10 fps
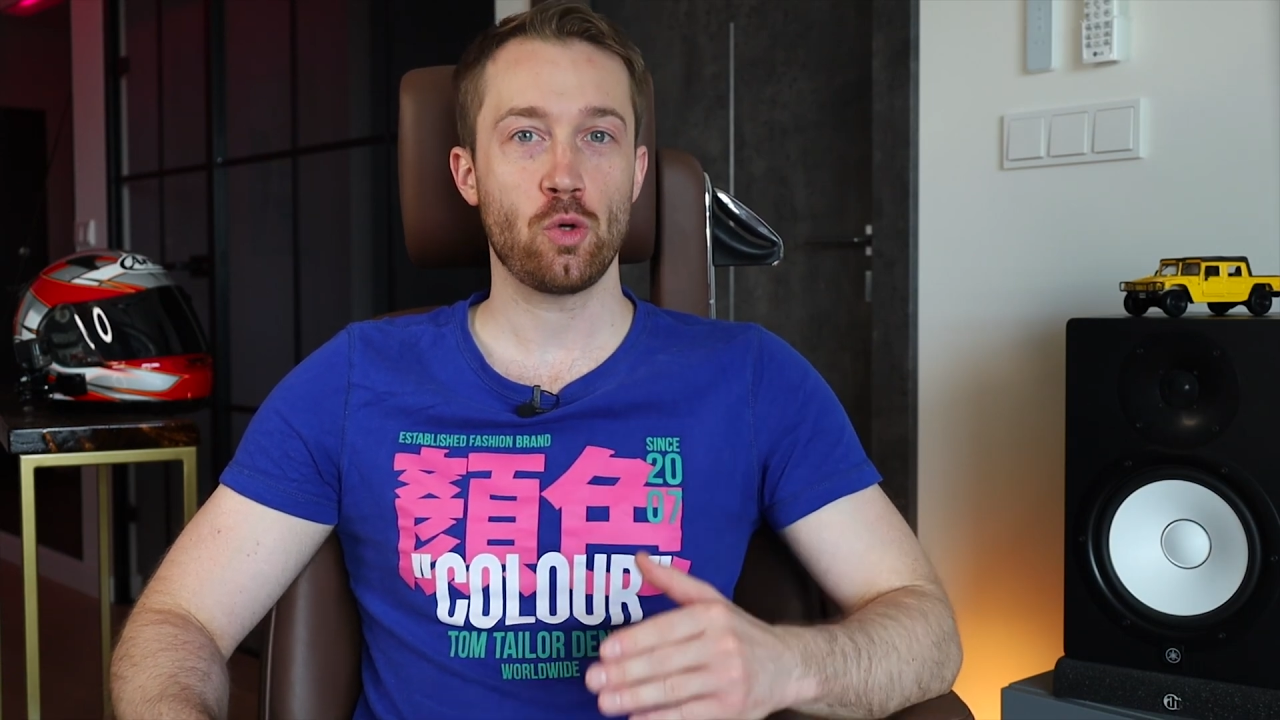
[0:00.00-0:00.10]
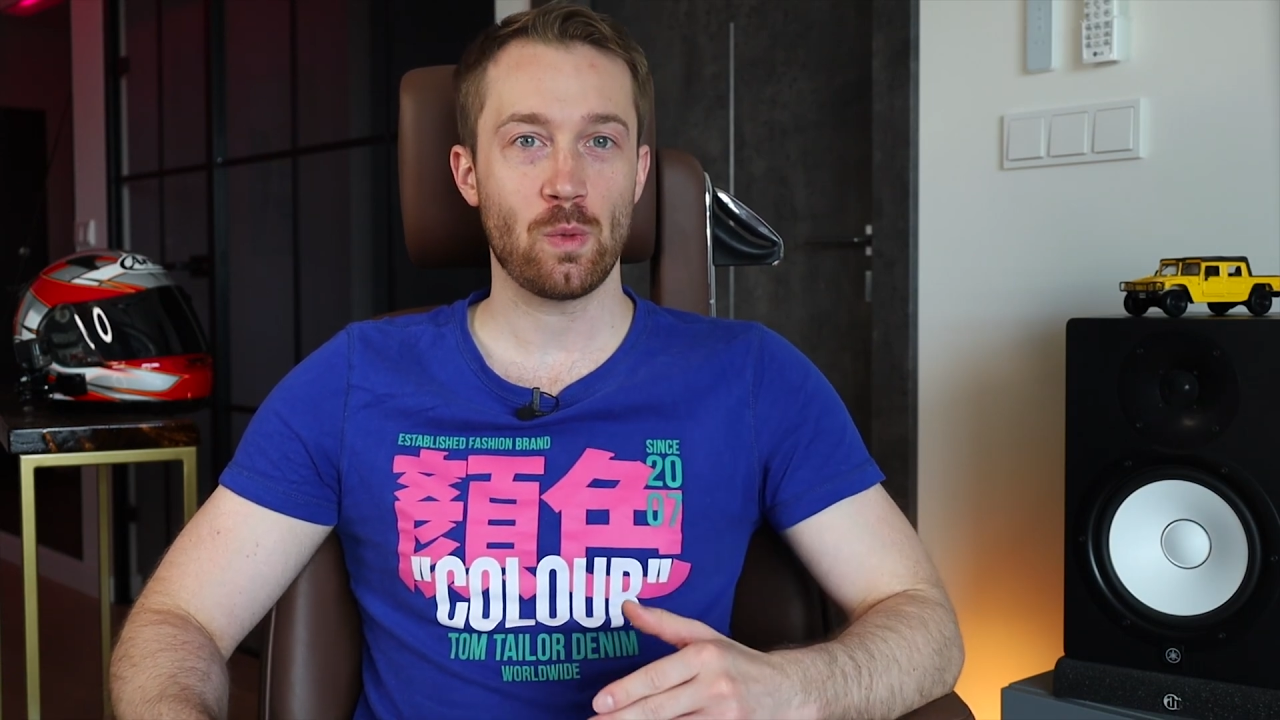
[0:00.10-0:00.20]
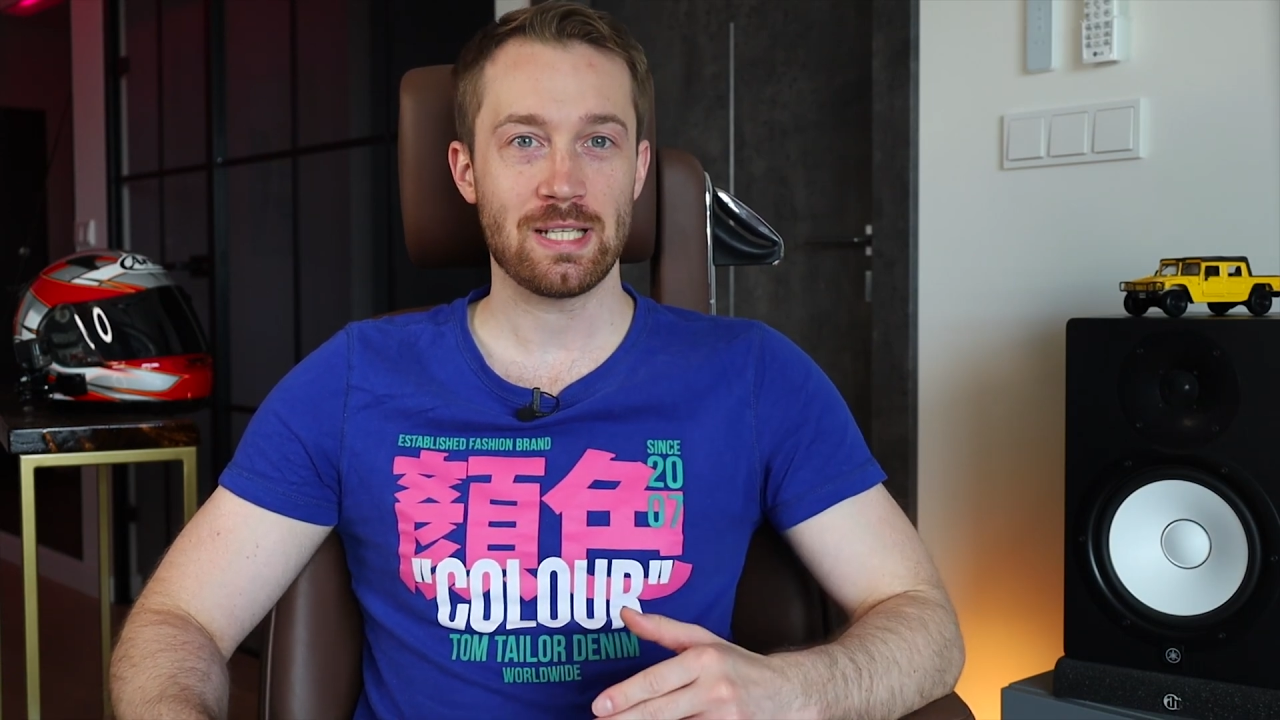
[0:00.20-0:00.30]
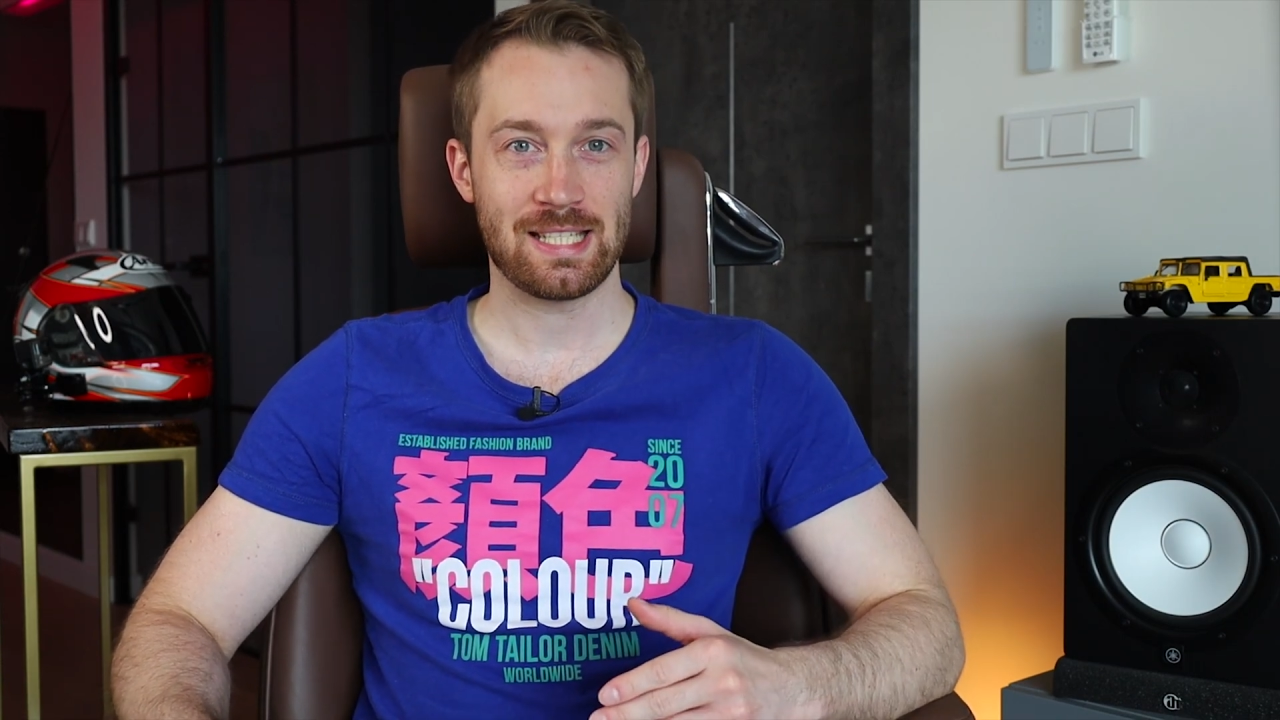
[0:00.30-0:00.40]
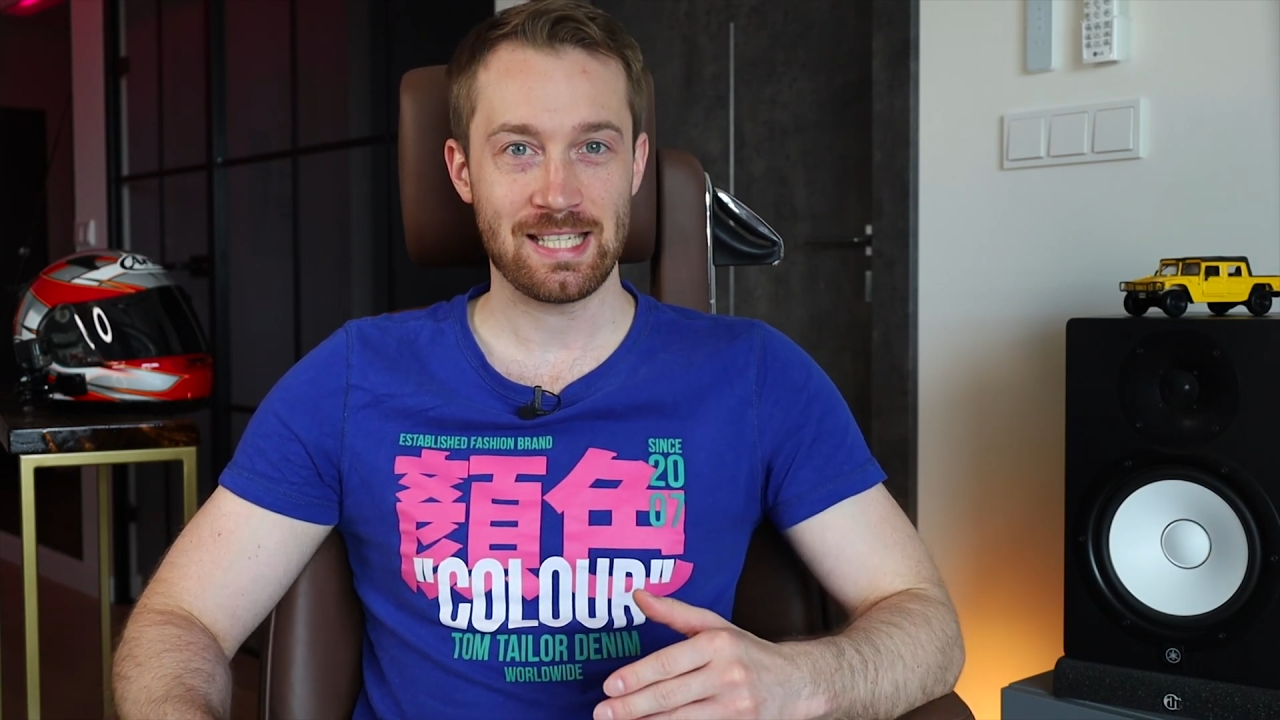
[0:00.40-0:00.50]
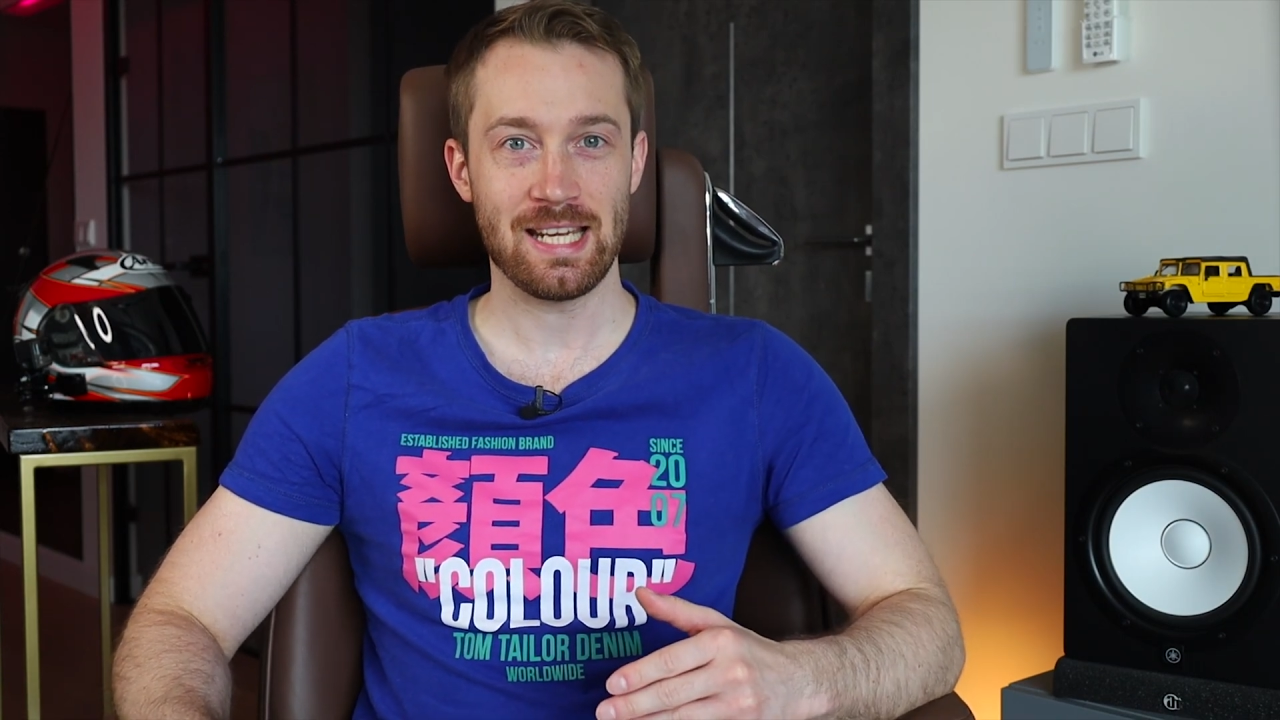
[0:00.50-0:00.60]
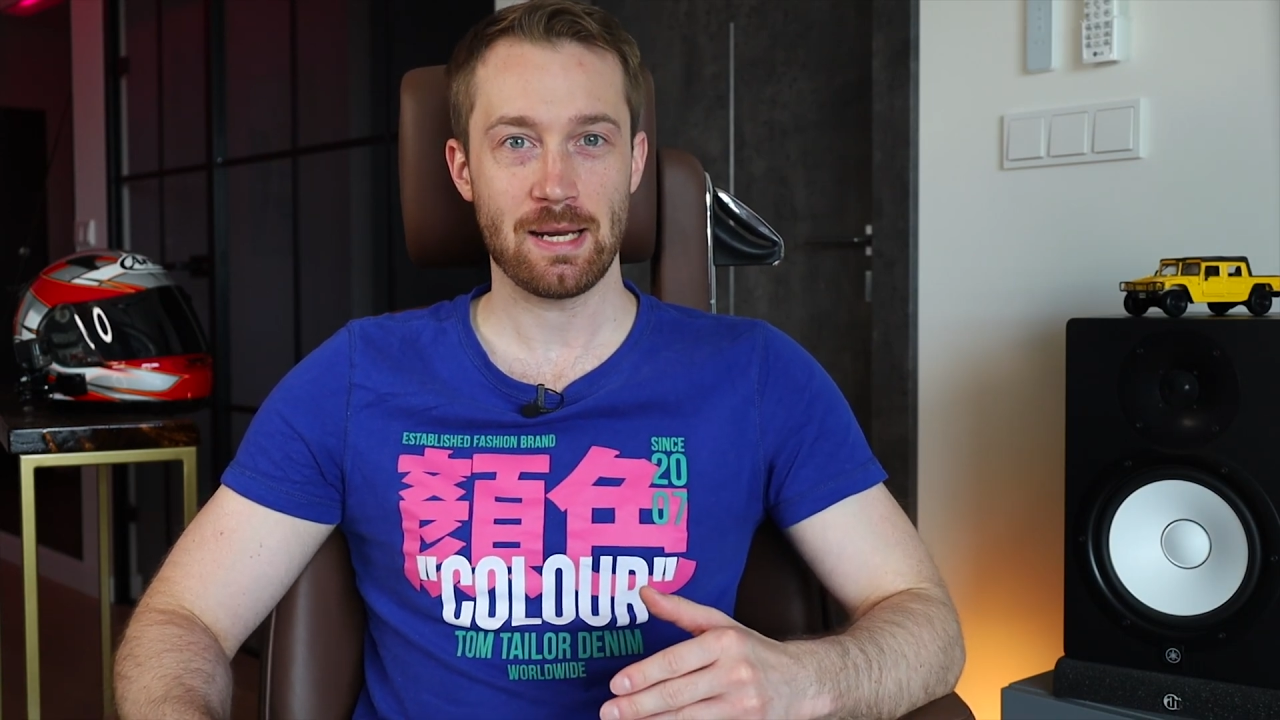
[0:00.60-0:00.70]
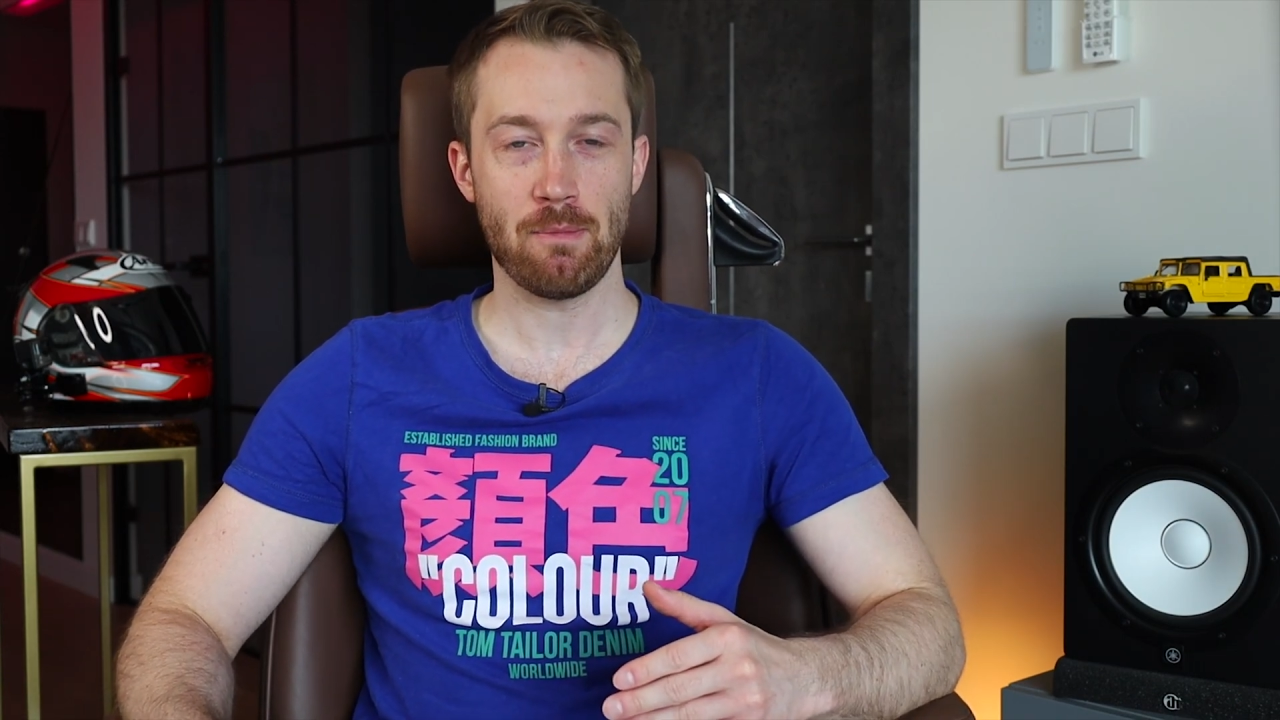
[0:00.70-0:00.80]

will see in a